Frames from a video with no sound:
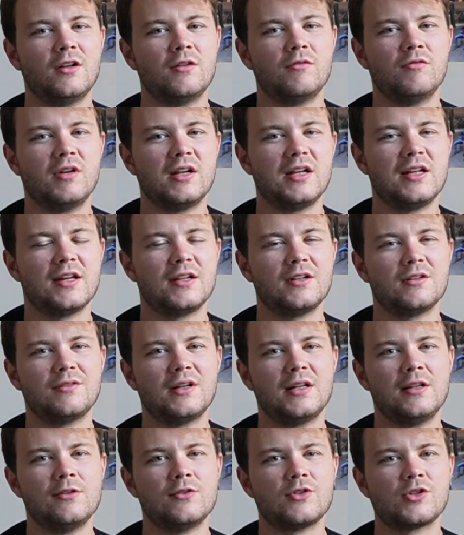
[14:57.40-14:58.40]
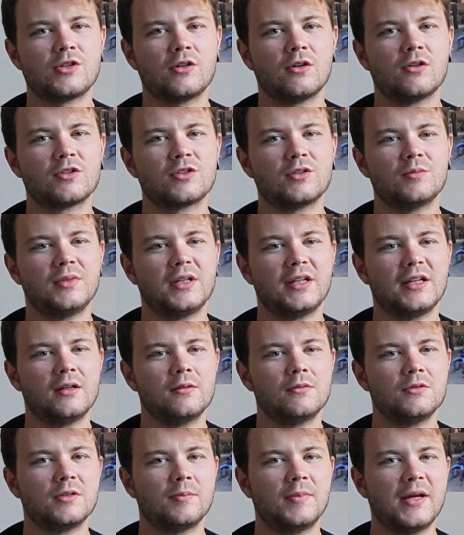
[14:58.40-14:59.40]
really undervalued stocks and being
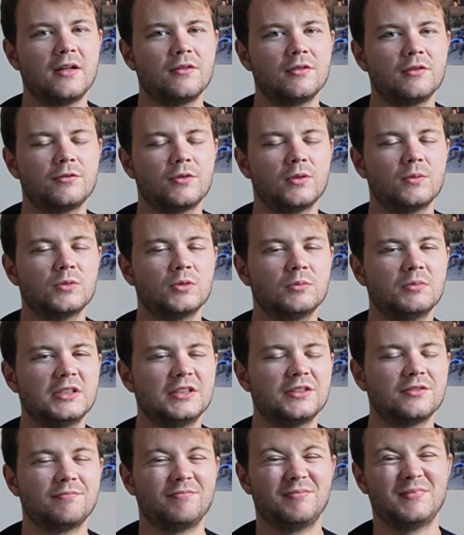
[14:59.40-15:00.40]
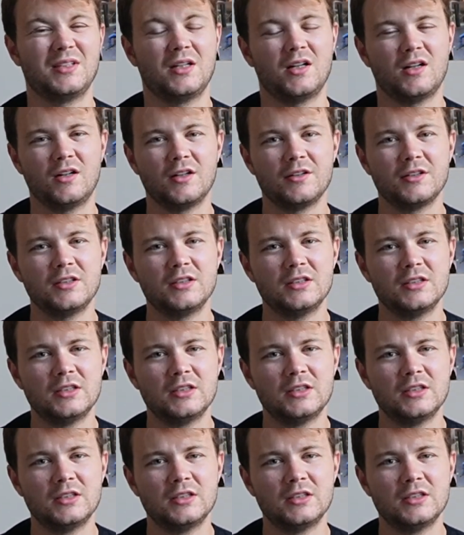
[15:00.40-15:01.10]
able to benefit from them is harder.